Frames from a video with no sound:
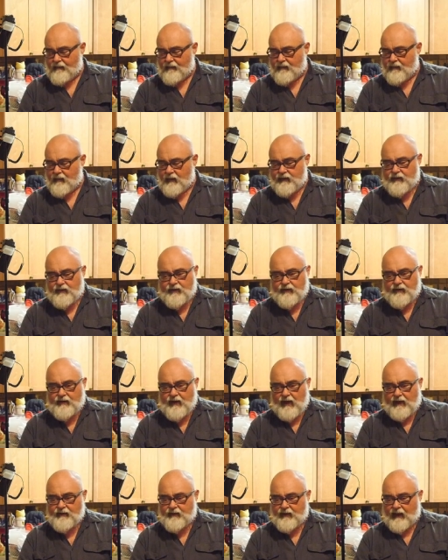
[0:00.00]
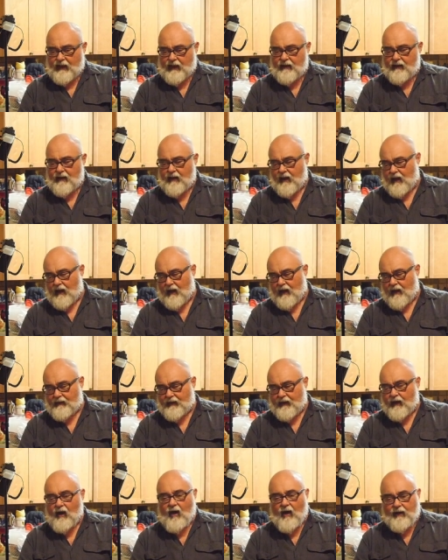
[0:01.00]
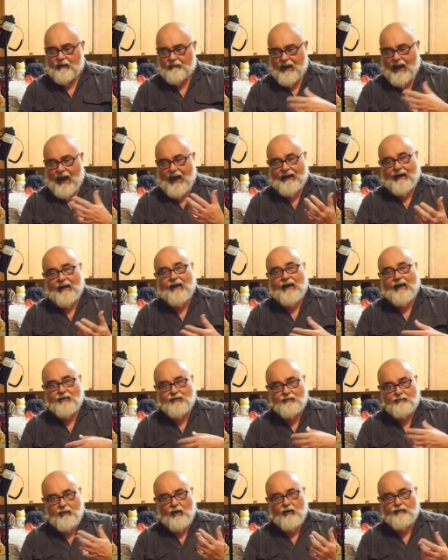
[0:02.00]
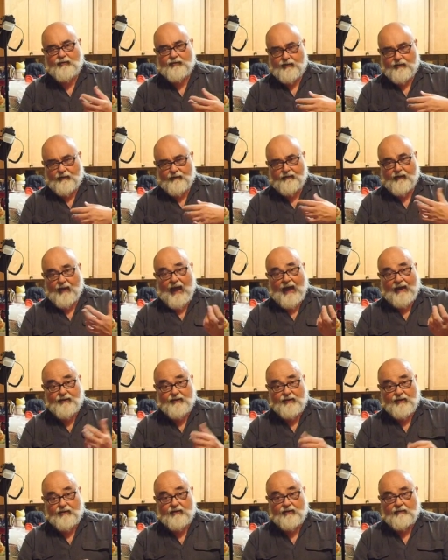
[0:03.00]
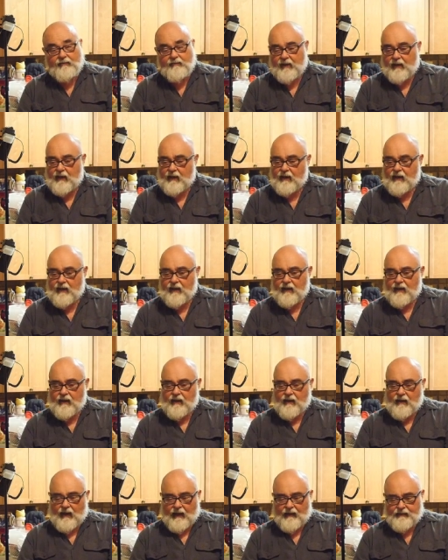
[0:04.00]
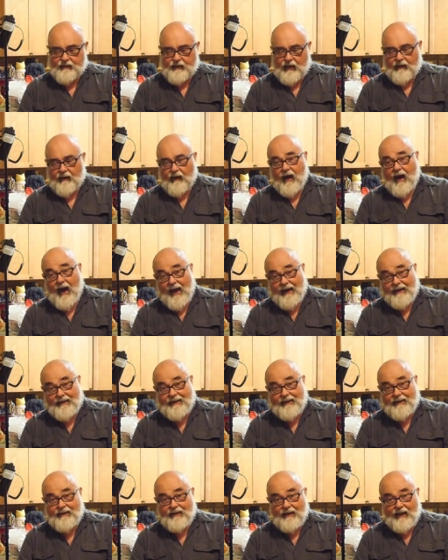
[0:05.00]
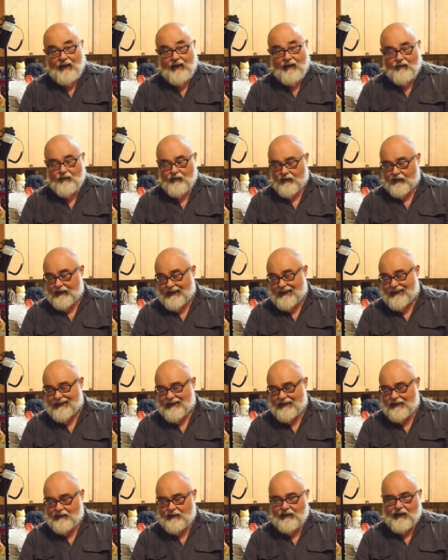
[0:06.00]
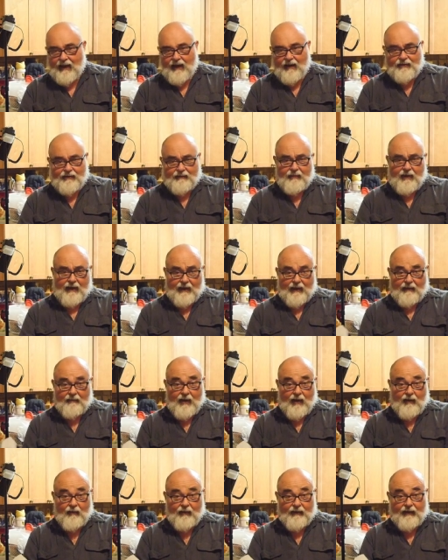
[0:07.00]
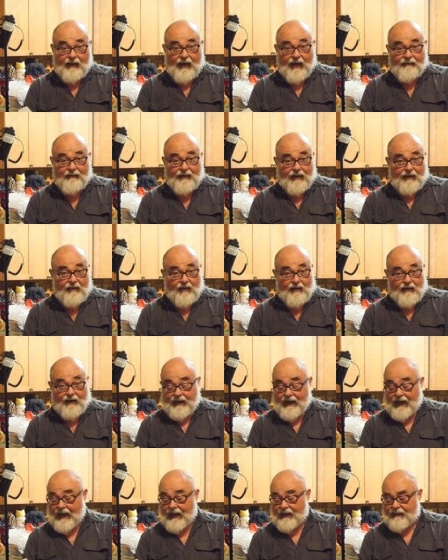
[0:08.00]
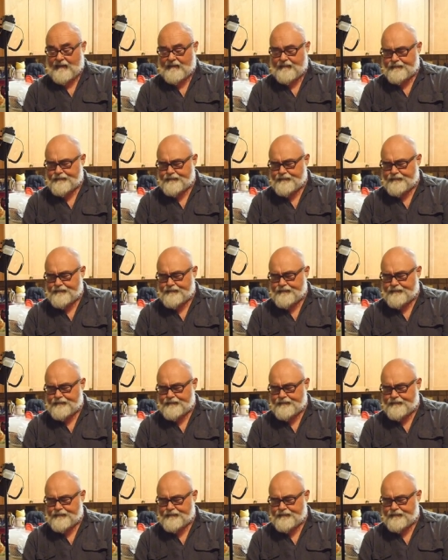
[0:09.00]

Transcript: which is essentially the automatic exposure flash system. It's either iTTL or eTTL, depending upon whether you have Nikon or Canon.